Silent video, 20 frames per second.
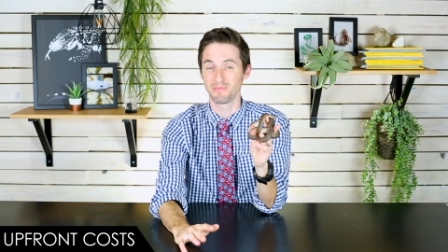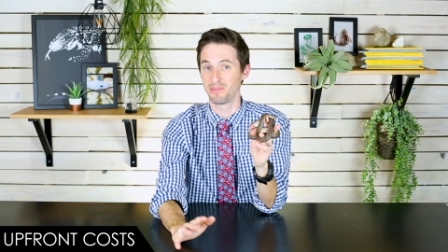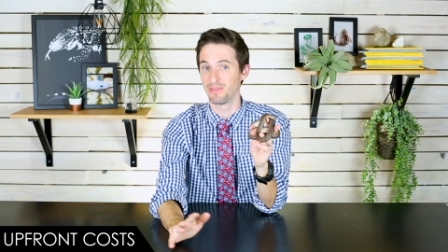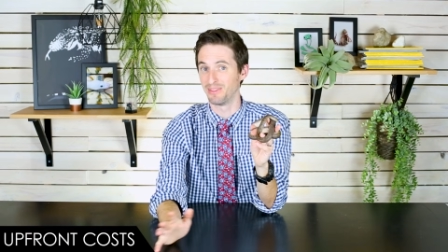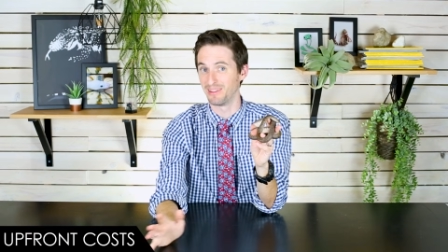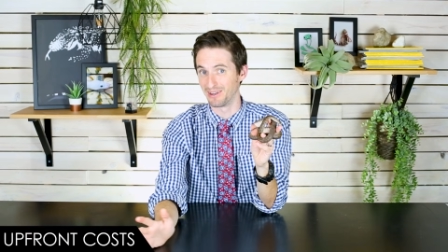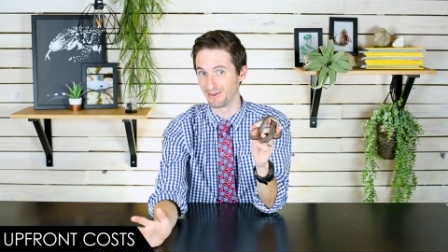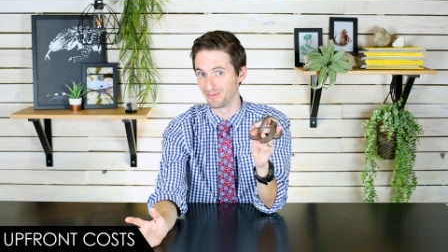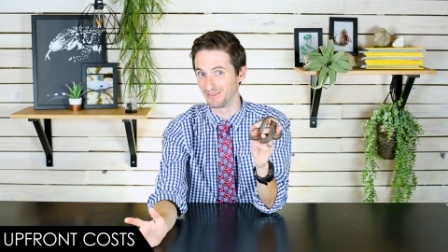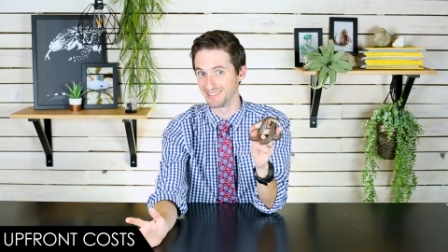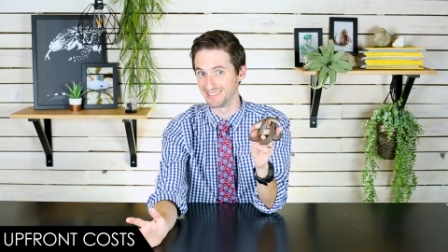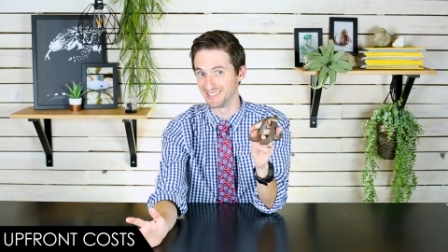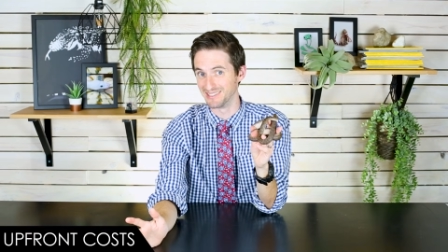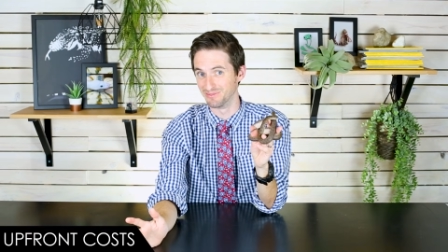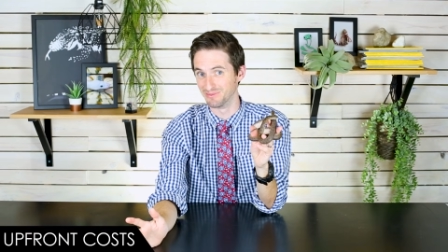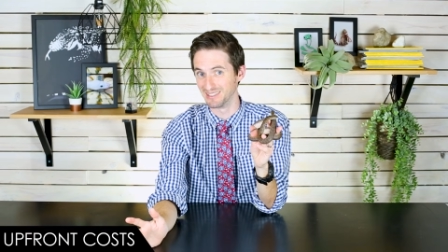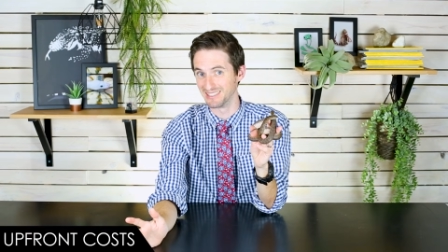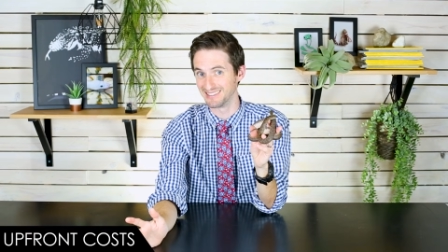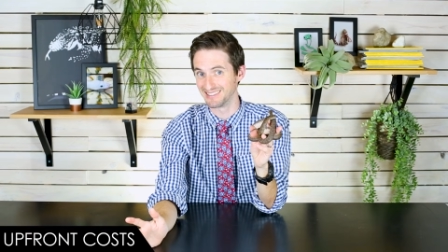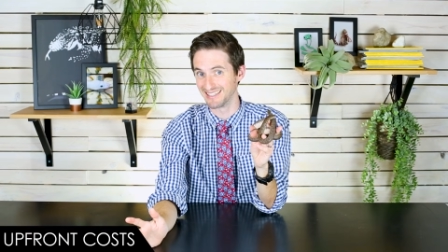they're
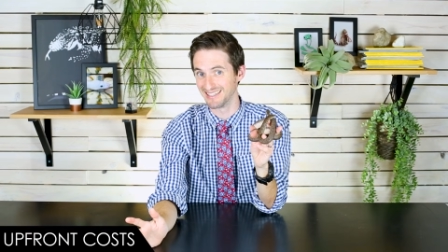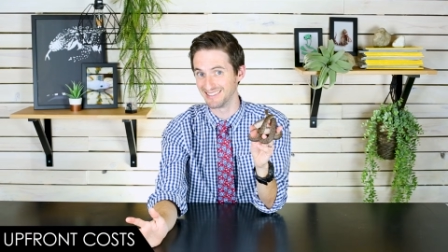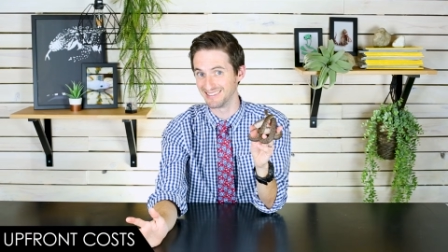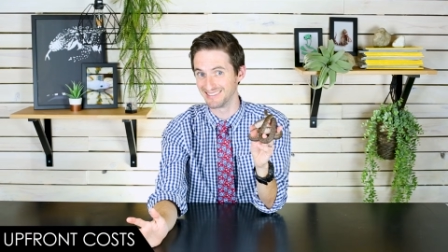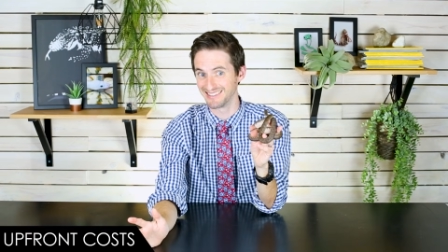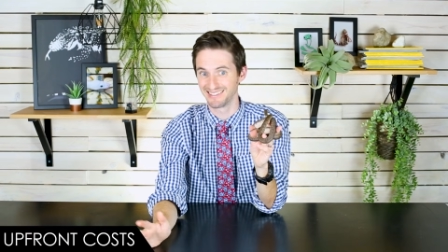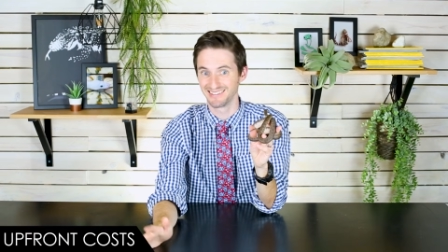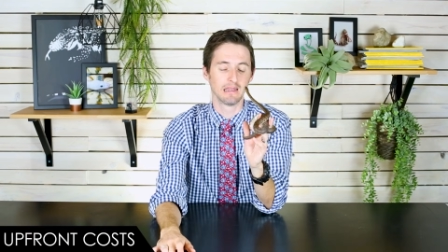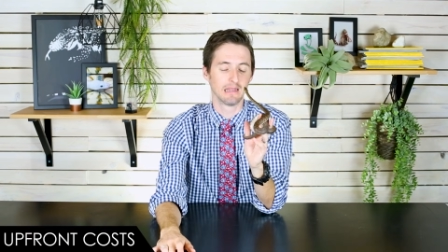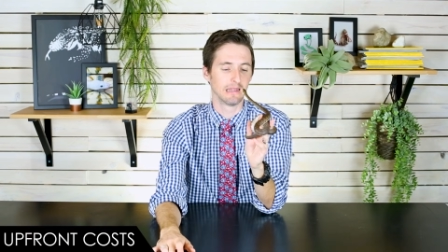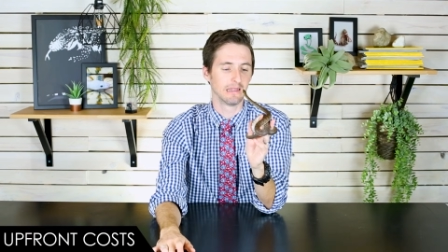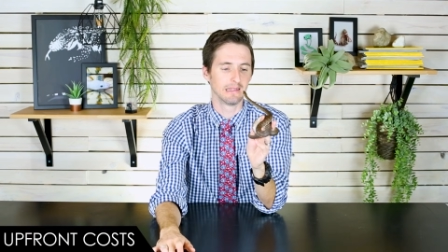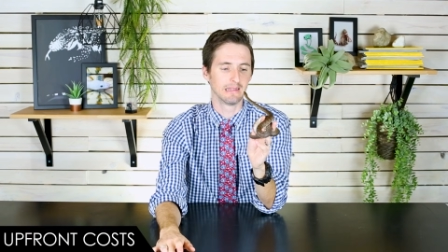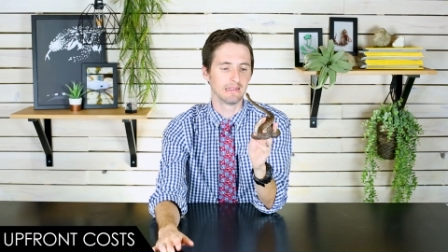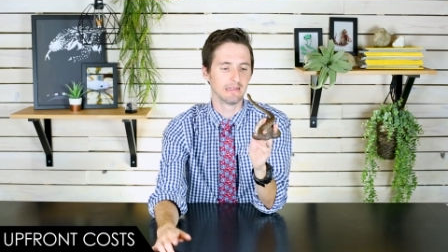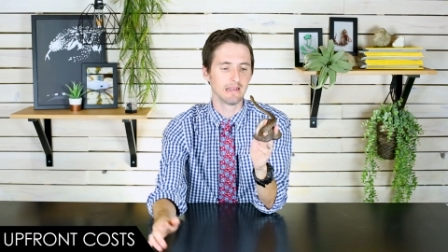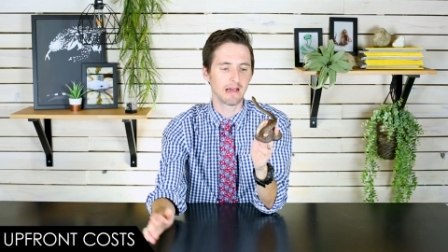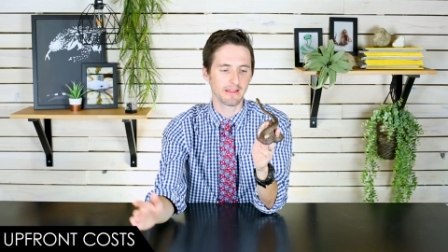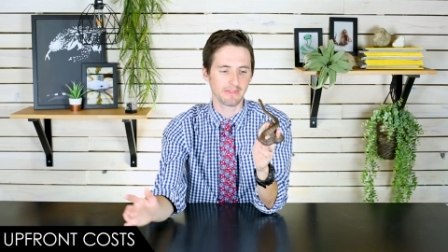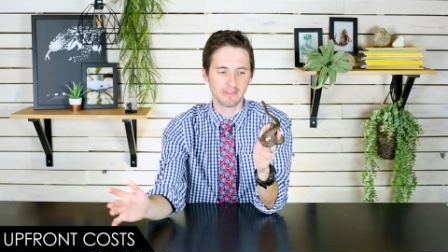reasonably sized.
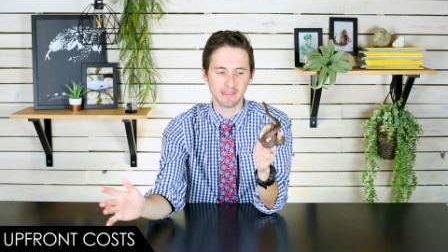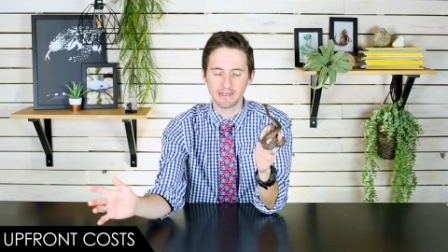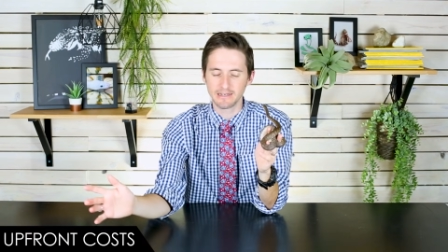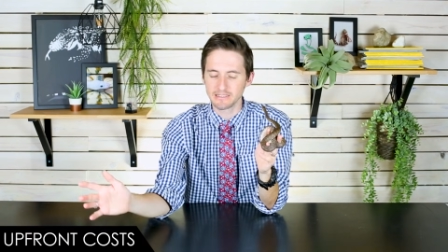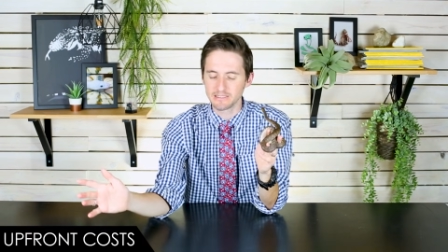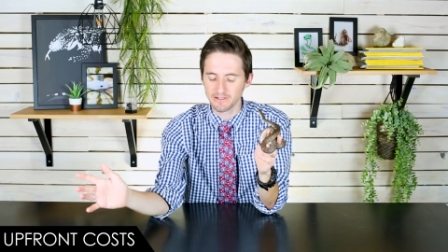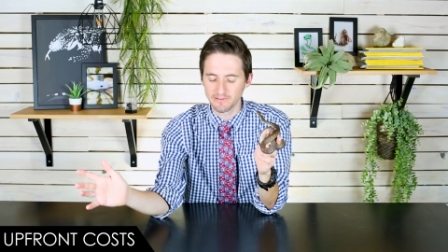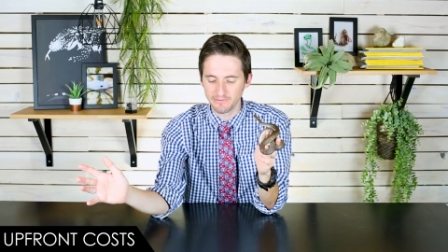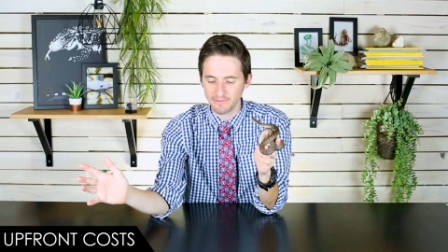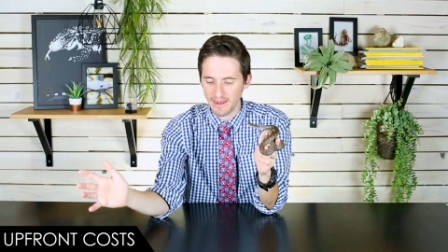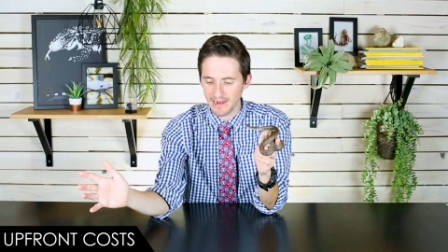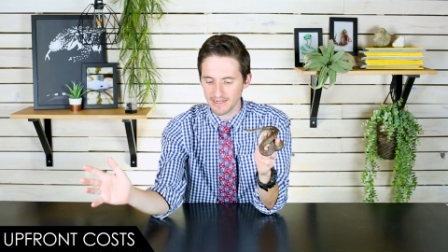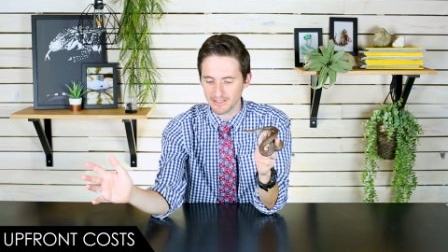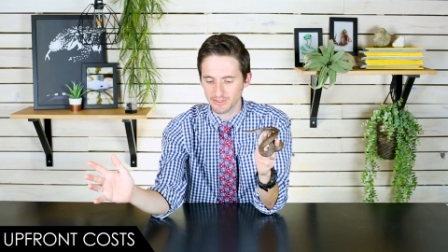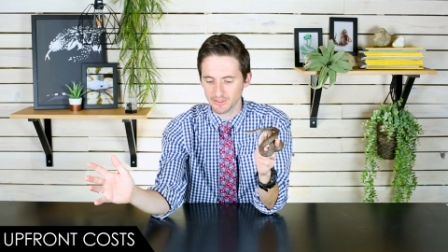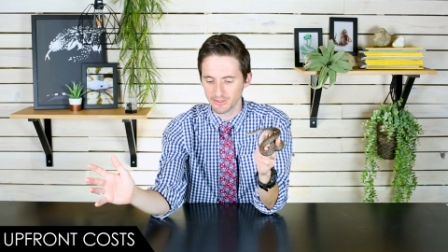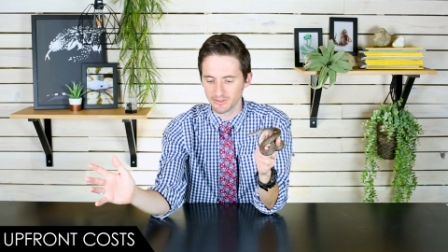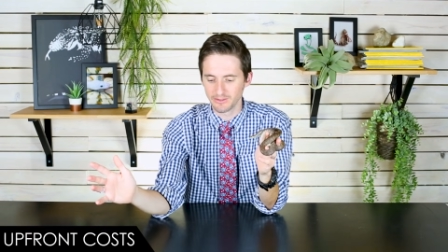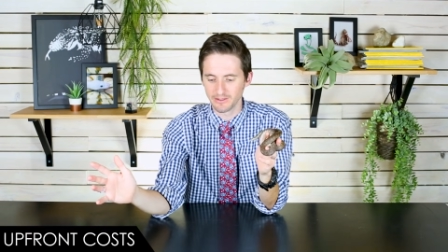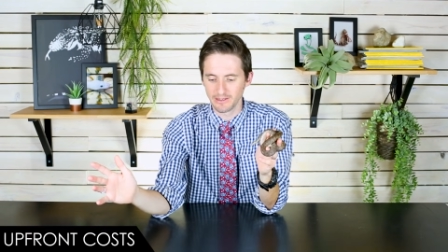Not that it's a
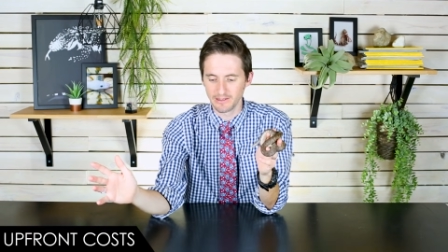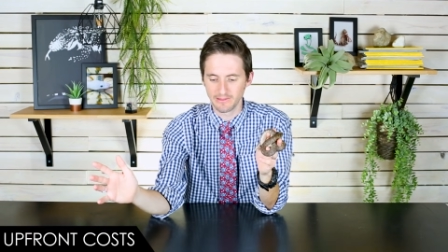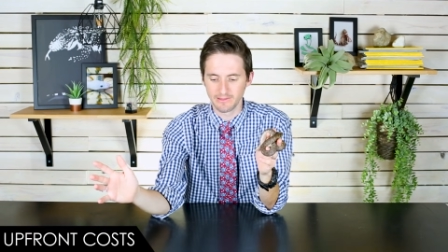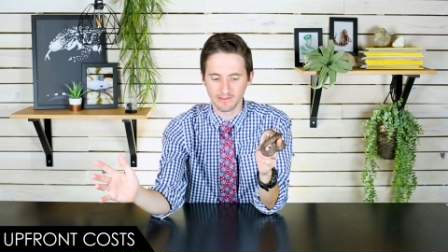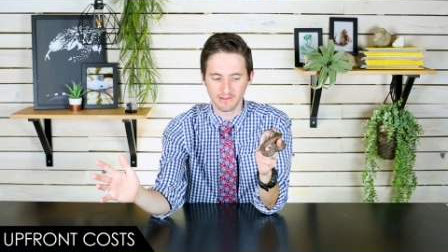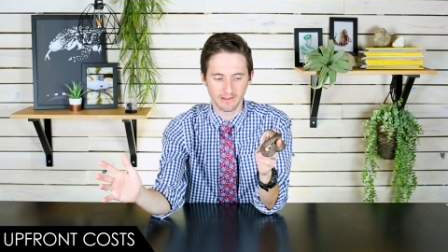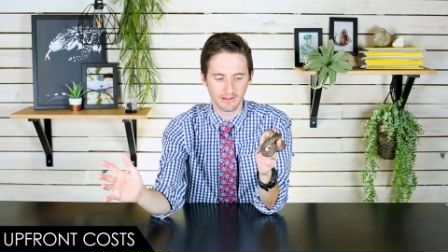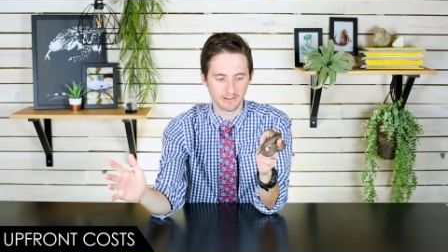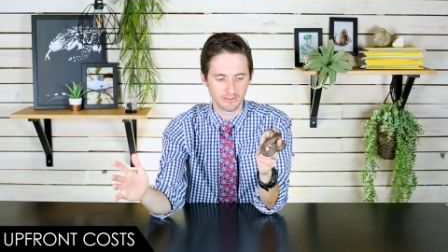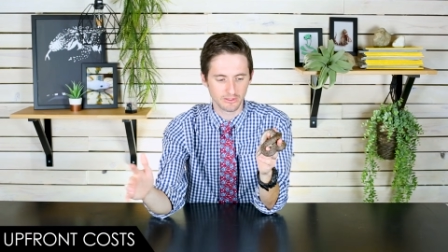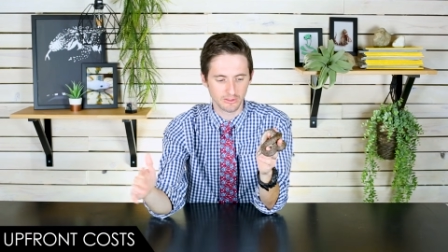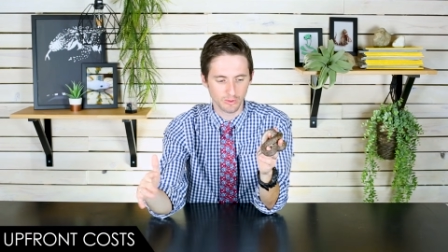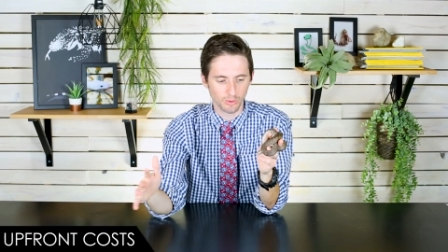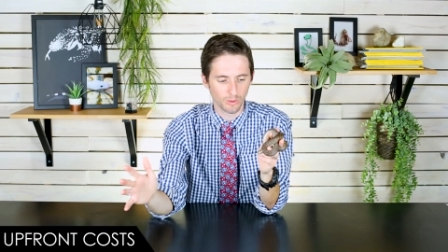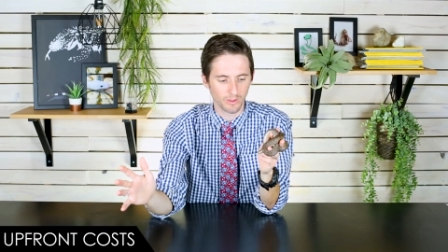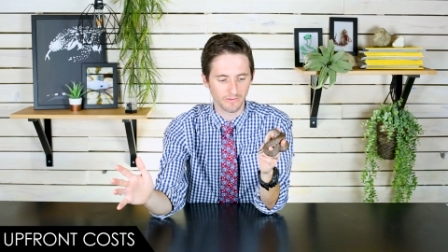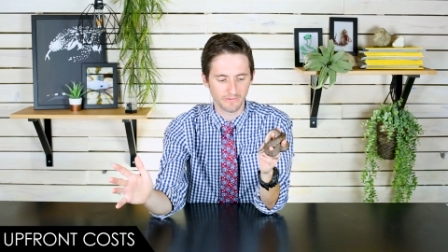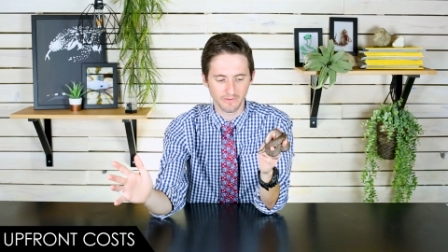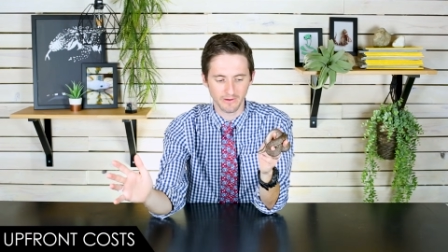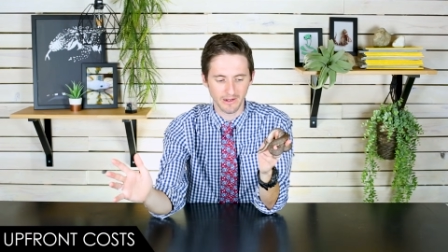factor in the
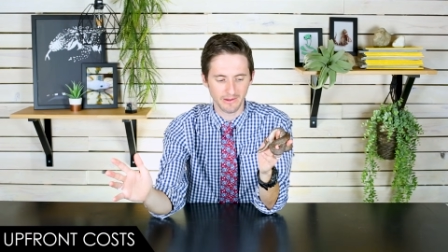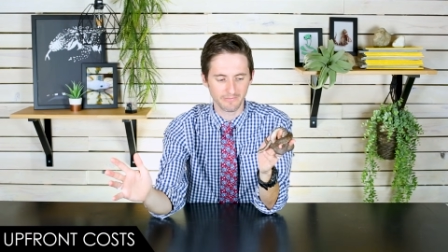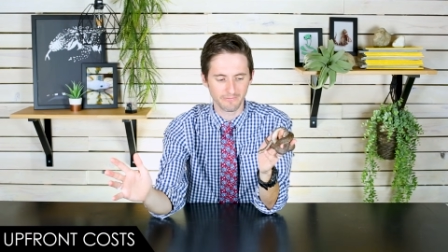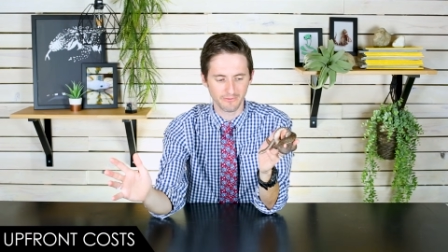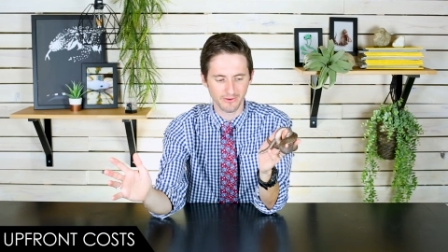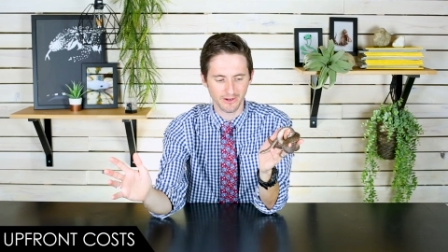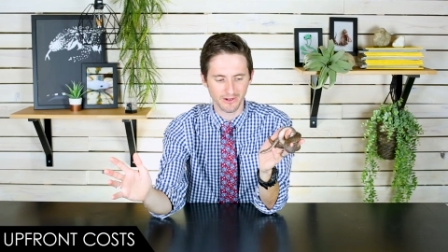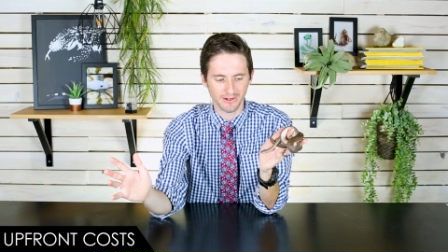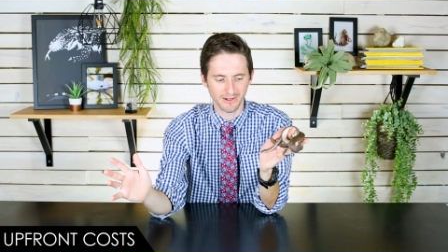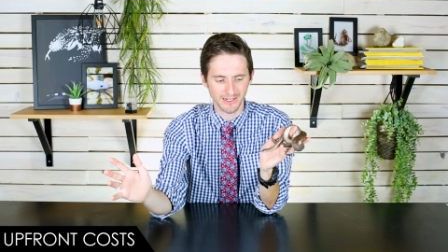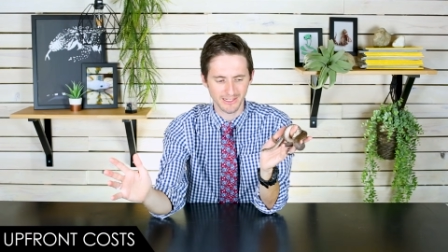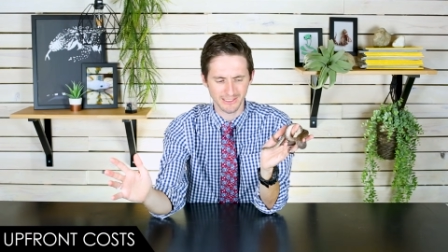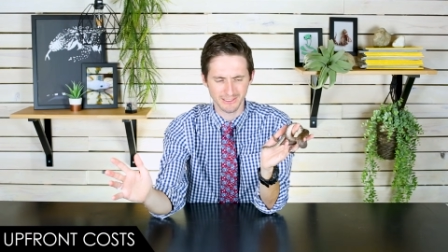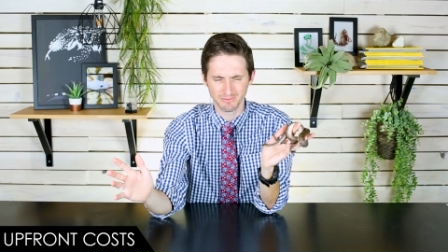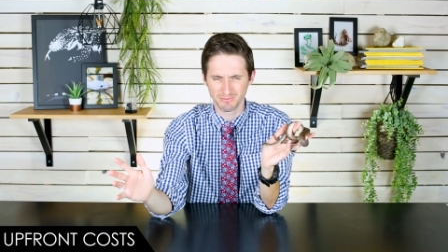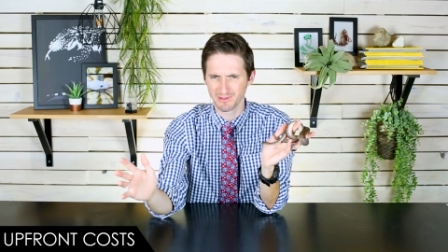score for upfront costs,